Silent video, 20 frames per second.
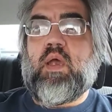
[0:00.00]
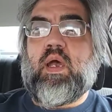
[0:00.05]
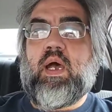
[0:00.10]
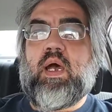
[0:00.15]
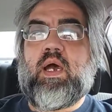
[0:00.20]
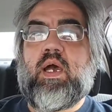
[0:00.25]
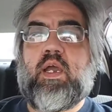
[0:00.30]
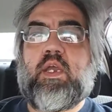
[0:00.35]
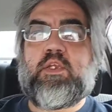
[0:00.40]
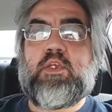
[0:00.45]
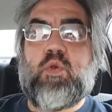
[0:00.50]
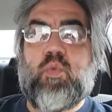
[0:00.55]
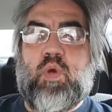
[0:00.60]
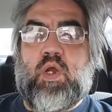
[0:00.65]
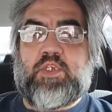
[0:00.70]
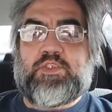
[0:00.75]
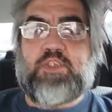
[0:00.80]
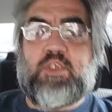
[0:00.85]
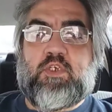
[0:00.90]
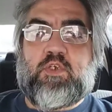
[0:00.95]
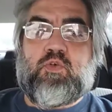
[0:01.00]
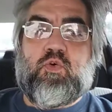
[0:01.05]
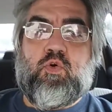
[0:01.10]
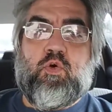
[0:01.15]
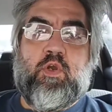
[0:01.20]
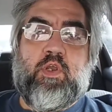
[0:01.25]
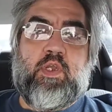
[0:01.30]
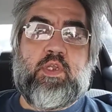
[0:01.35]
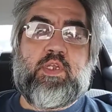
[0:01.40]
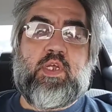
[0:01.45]
Hi, you're watching
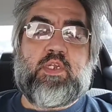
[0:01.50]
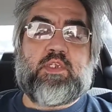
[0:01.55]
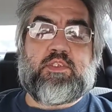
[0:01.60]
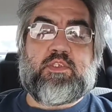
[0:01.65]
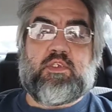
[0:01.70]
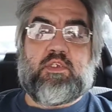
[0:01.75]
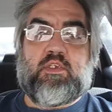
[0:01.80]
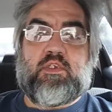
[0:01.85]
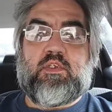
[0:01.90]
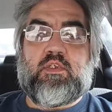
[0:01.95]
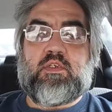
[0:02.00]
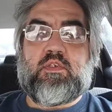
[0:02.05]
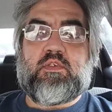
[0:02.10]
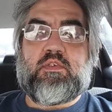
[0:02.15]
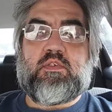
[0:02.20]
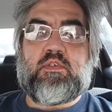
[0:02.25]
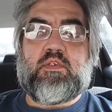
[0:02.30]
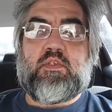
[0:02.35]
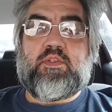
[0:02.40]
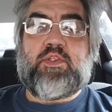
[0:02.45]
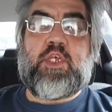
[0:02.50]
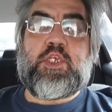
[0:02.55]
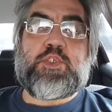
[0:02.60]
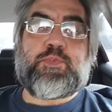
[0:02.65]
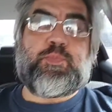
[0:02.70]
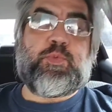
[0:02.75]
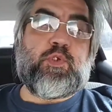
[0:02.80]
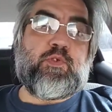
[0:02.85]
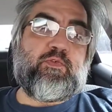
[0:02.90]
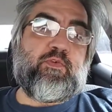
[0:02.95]
Corry Unedited. This
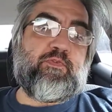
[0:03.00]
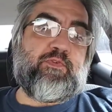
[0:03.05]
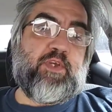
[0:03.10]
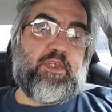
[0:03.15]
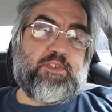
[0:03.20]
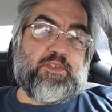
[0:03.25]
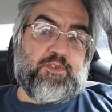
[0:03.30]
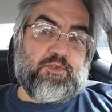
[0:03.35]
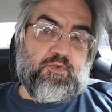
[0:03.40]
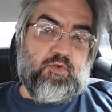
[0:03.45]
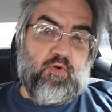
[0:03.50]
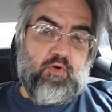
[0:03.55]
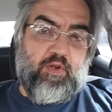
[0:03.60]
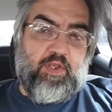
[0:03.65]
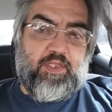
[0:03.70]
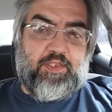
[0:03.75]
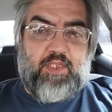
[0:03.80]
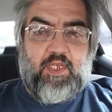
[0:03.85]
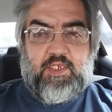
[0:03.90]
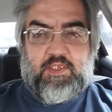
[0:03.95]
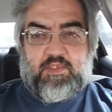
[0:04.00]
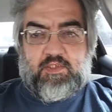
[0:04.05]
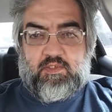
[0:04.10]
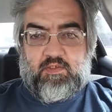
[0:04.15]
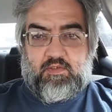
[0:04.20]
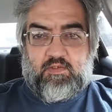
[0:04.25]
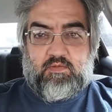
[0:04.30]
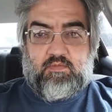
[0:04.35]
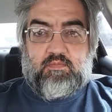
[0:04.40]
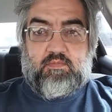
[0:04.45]
beautiful face is Corry, and this
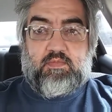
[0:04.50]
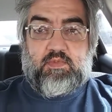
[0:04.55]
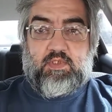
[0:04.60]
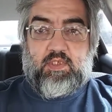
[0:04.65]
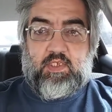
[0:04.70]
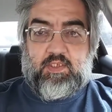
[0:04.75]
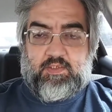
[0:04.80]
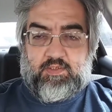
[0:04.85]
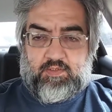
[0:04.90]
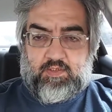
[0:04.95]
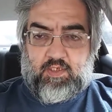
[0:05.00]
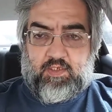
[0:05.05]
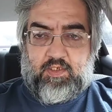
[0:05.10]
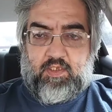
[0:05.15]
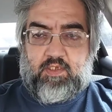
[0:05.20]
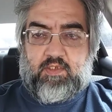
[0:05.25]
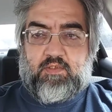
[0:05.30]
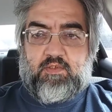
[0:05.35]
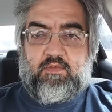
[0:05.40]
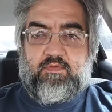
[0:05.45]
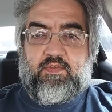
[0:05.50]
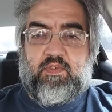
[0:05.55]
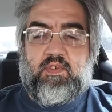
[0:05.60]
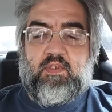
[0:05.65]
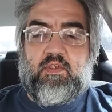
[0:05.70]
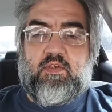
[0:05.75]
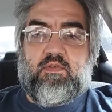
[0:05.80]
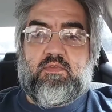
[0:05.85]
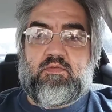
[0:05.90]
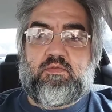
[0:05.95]
is an unedited
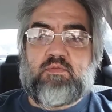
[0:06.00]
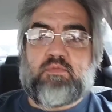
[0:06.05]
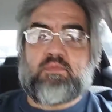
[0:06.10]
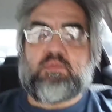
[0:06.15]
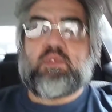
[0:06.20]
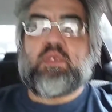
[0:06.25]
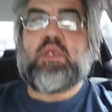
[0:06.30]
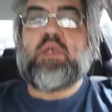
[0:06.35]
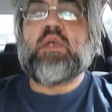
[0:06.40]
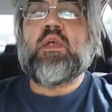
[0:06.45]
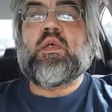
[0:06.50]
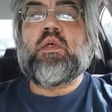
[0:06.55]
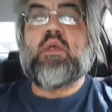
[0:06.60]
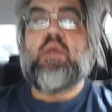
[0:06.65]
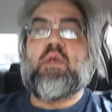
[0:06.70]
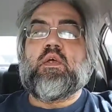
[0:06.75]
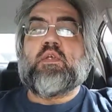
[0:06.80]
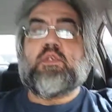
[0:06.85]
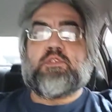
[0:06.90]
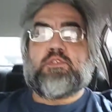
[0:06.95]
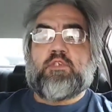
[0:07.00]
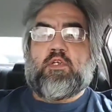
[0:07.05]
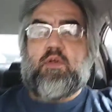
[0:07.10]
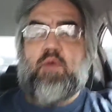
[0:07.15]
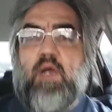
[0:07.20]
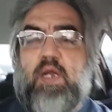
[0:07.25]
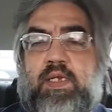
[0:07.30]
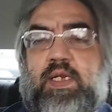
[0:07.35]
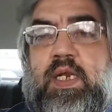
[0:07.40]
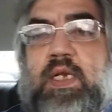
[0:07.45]
video. So
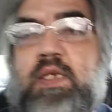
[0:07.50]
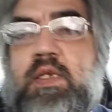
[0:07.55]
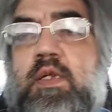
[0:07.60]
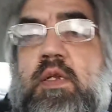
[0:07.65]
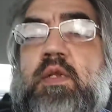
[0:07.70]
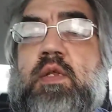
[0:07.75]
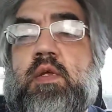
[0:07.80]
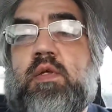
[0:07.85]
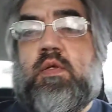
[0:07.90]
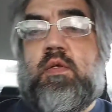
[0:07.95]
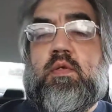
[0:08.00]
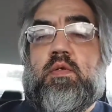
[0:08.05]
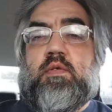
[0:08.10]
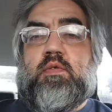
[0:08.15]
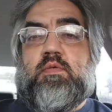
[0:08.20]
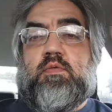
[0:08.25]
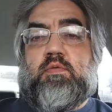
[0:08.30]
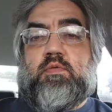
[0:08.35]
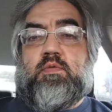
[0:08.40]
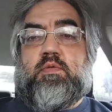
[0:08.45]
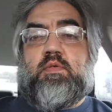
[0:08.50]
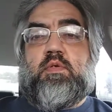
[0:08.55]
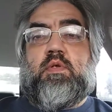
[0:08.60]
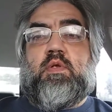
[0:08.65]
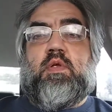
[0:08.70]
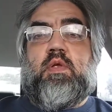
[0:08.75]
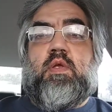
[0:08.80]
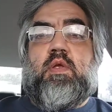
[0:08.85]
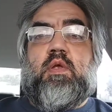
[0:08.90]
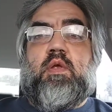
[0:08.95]
I needed
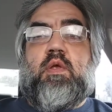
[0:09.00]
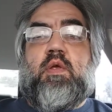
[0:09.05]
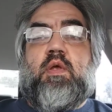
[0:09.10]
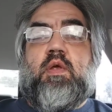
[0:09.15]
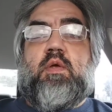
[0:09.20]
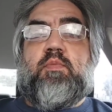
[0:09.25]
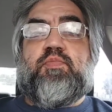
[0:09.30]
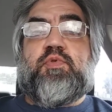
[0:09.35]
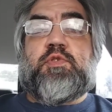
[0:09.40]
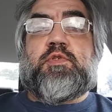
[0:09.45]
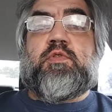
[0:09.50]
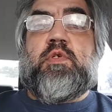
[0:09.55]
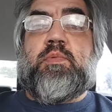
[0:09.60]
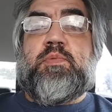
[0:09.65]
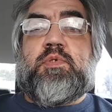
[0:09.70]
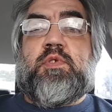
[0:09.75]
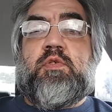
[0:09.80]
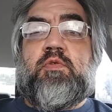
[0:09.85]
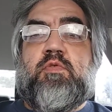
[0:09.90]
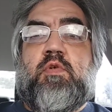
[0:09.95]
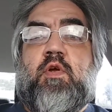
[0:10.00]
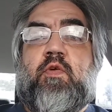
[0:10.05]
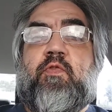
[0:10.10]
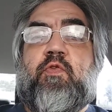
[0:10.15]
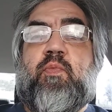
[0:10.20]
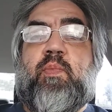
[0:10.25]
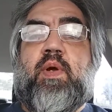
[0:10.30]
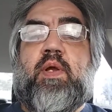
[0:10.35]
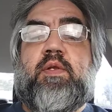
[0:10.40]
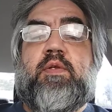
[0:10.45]
prescription drug
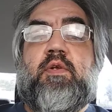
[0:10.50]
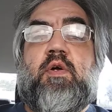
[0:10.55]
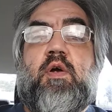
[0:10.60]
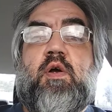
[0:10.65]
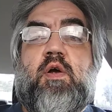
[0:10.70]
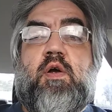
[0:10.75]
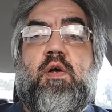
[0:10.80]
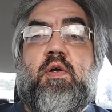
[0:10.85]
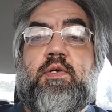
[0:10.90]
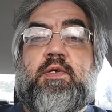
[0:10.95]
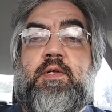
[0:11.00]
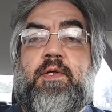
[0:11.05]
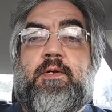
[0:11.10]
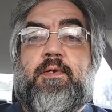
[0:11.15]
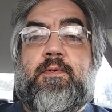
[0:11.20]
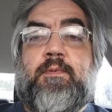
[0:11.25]
for my dog,